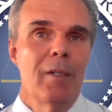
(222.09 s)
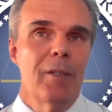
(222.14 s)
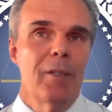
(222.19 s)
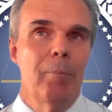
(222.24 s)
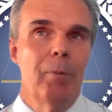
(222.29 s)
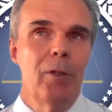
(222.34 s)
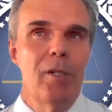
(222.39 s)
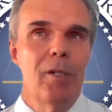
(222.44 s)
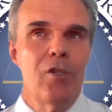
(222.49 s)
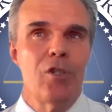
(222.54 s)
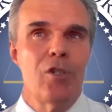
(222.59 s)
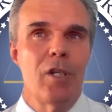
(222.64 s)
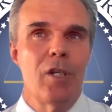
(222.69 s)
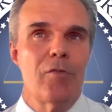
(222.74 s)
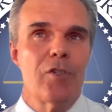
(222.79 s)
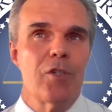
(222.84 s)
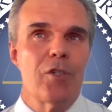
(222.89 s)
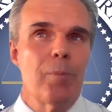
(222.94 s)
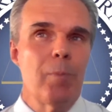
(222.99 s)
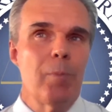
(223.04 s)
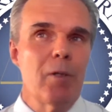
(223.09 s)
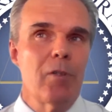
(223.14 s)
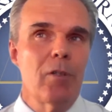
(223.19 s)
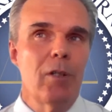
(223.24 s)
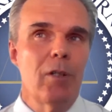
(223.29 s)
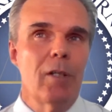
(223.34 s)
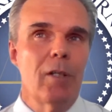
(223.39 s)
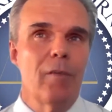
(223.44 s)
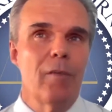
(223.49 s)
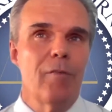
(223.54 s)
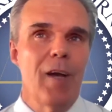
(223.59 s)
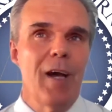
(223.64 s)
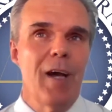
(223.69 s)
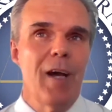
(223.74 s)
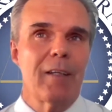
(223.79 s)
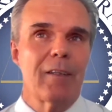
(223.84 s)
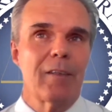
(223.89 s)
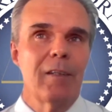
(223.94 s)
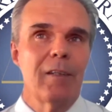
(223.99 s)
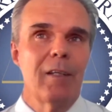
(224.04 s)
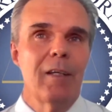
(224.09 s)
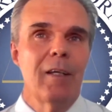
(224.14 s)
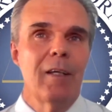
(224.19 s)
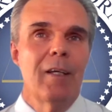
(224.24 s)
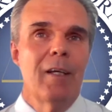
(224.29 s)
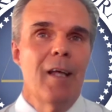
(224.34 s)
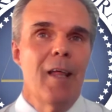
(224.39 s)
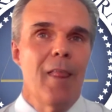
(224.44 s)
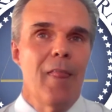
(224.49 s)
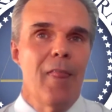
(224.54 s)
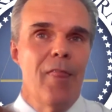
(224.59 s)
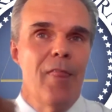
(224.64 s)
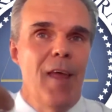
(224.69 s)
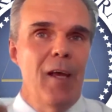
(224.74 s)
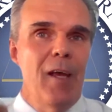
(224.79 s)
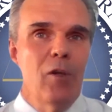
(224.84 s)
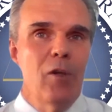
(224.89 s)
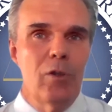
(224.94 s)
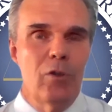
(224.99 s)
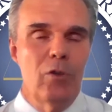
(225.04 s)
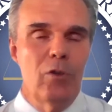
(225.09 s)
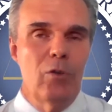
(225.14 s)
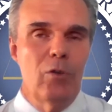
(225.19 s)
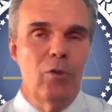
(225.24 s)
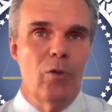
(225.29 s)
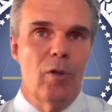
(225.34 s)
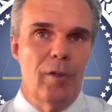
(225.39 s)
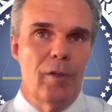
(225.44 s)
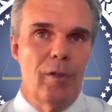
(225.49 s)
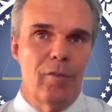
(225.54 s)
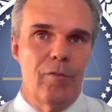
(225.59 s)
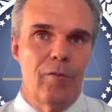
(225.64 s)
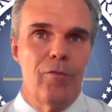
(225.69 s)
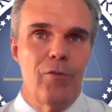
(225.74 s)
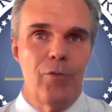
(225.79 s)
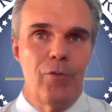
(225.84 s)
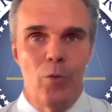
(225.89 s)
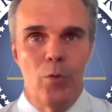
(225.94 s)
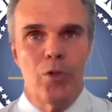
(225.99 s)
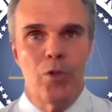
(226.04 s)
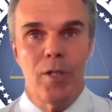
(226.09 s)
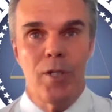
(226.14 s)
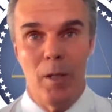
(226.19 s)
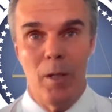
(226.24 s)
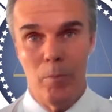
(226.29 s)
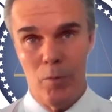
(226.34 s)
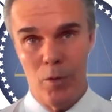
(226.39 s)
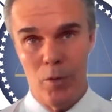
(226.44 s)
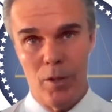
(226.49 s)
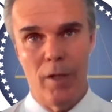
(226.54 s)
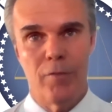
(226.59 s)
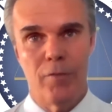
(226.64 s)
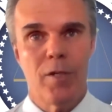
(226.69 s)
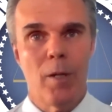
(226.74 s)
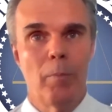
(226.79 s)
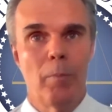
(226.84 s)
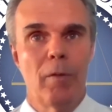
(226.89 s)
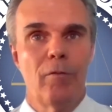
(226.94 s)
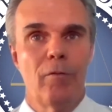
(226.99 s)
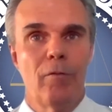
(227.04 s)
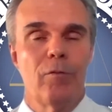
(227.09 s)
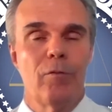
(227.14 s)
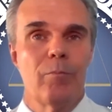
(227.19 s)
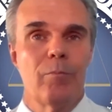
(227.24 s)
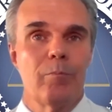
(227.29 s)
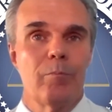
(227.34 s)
The police chiefs especially like the fact they could learn through SIMS if someone